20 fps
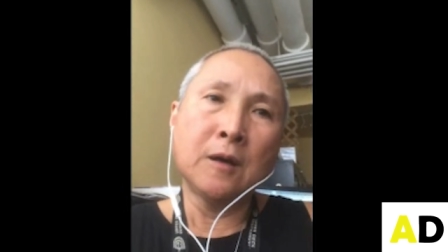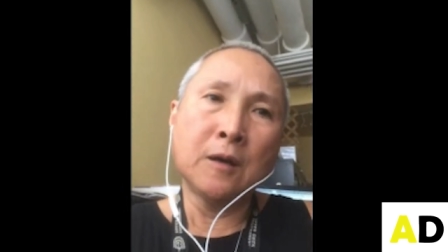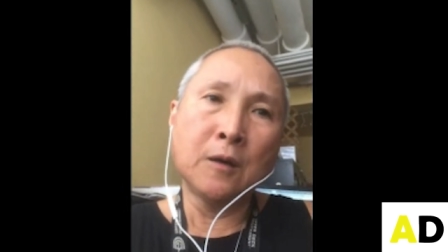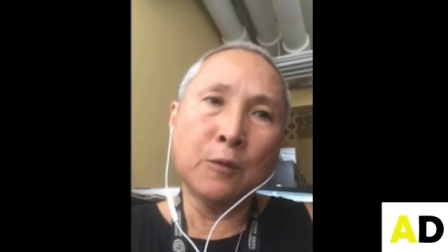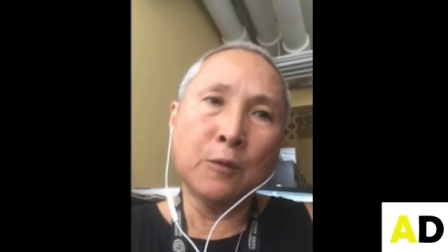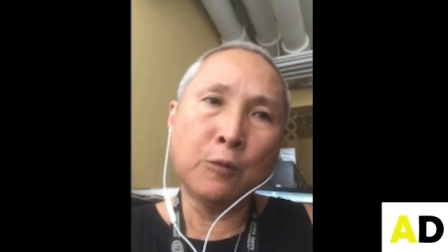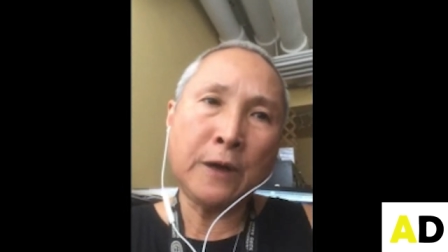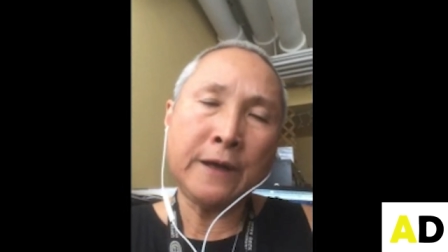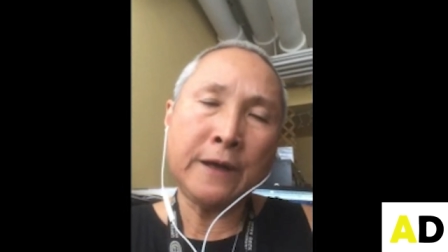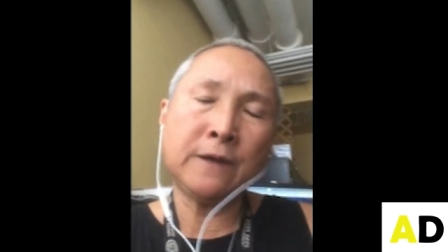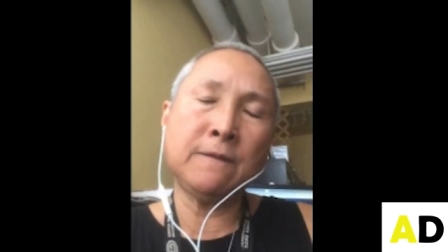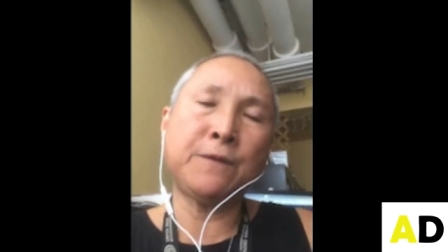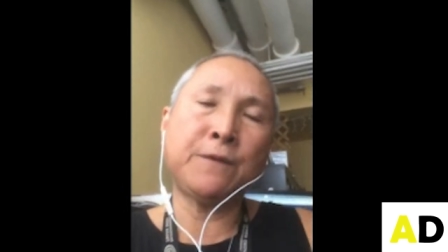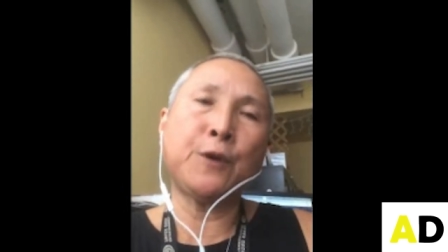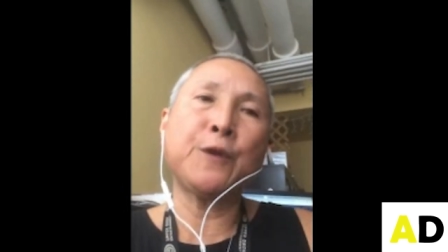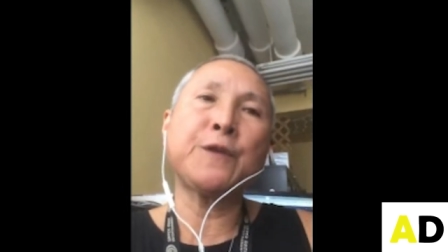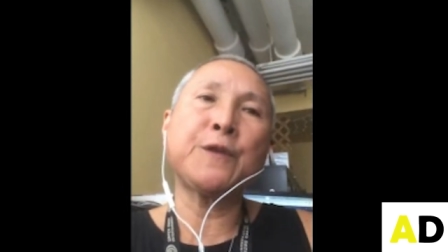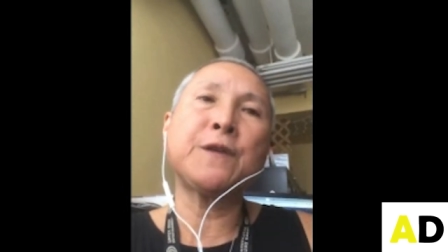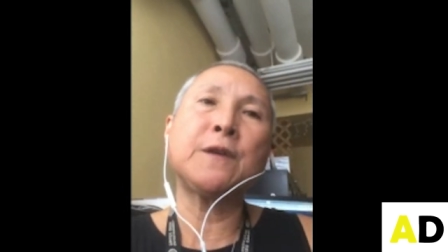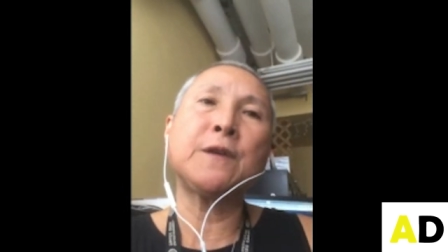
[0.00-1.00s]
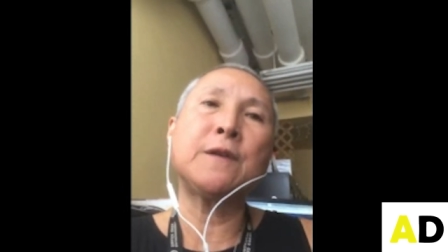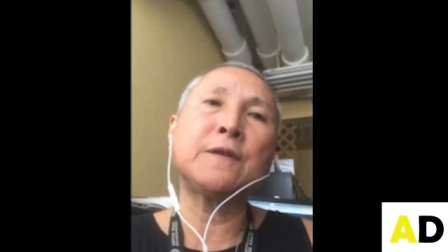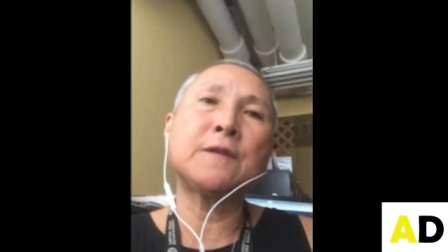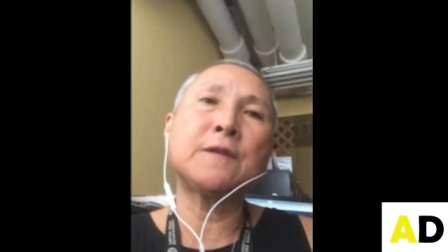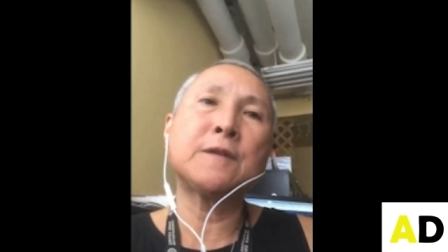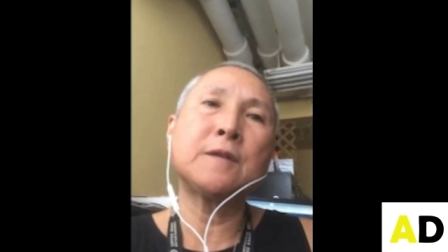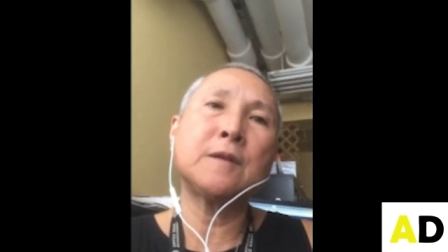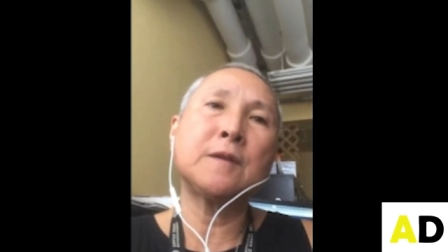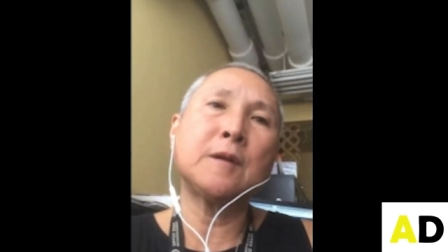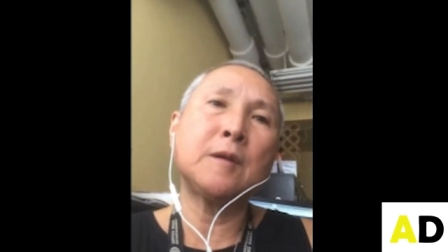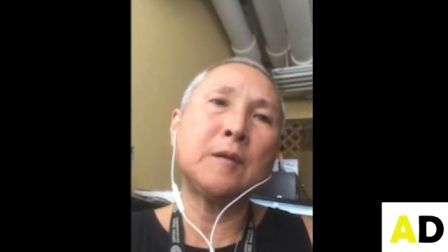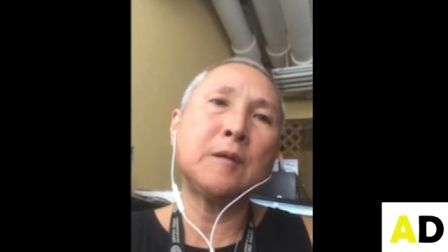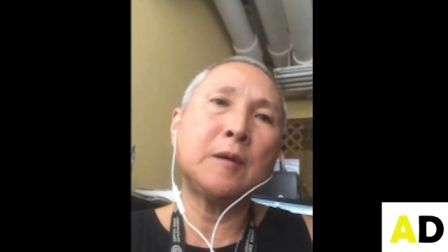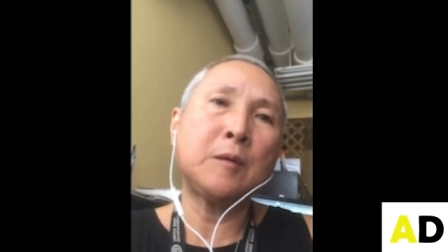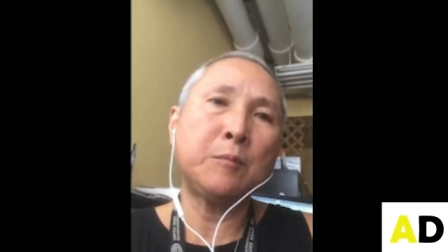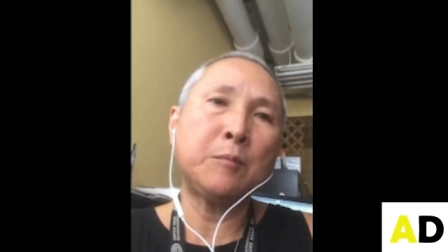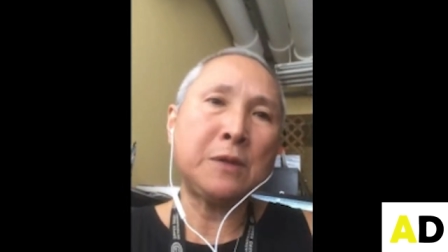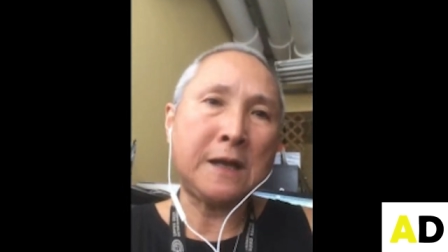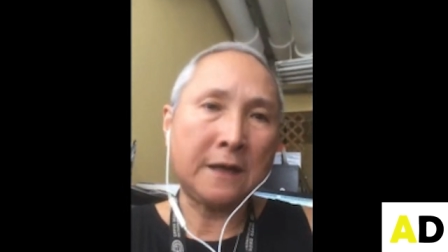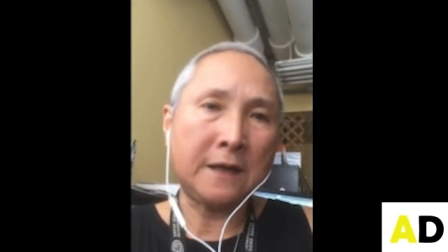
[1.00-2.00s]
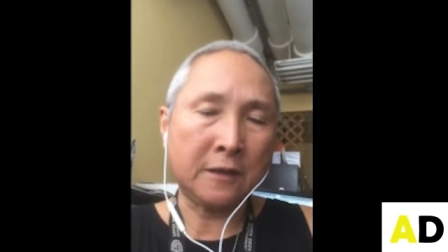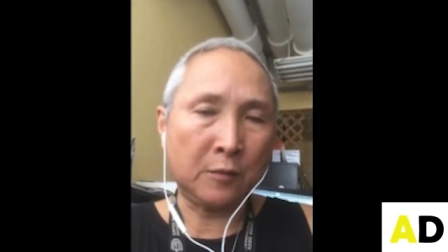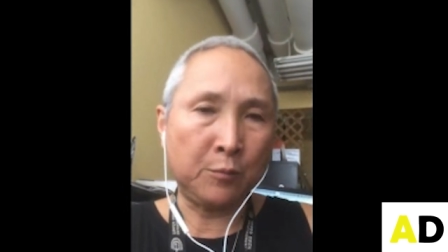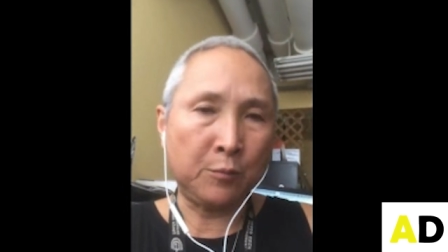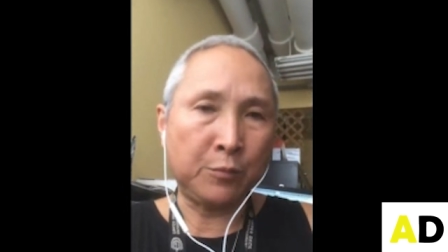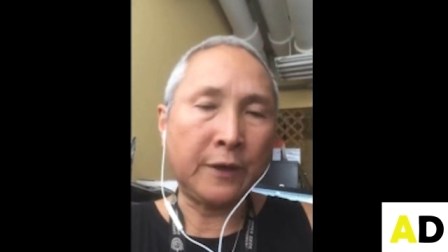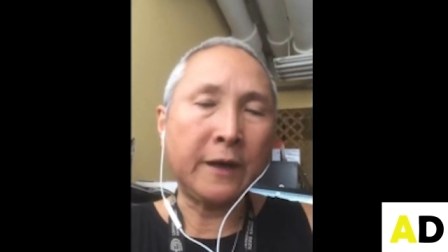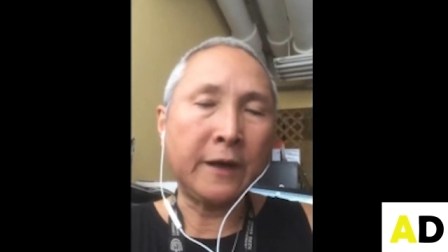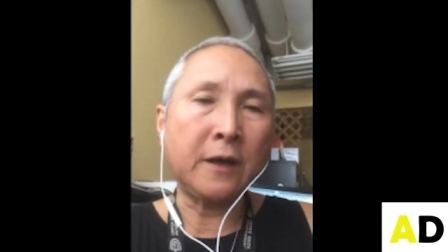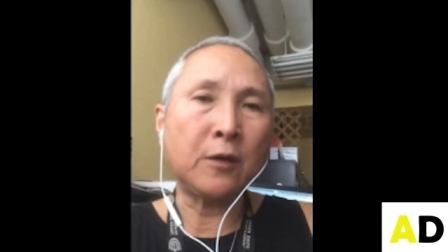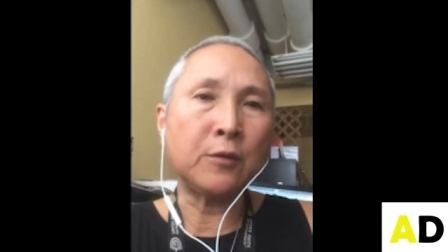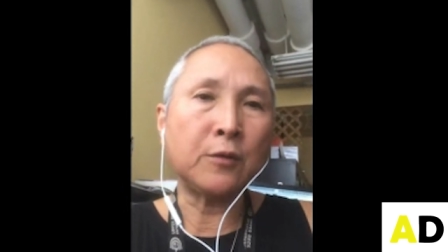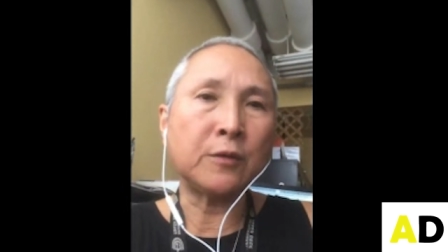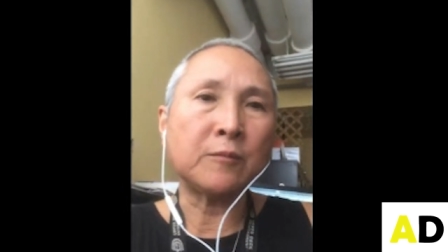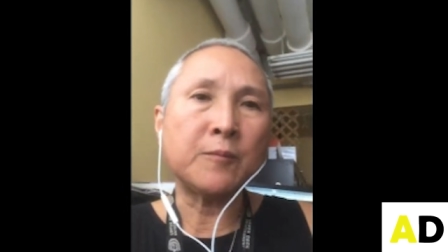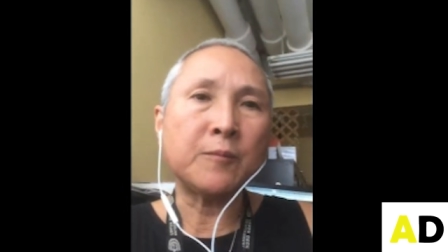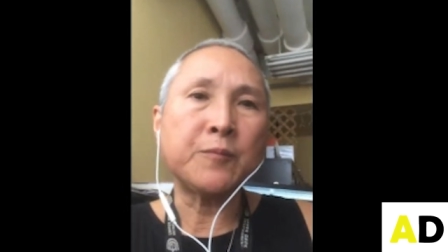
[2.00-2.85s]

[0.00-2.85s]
white versus black and brown,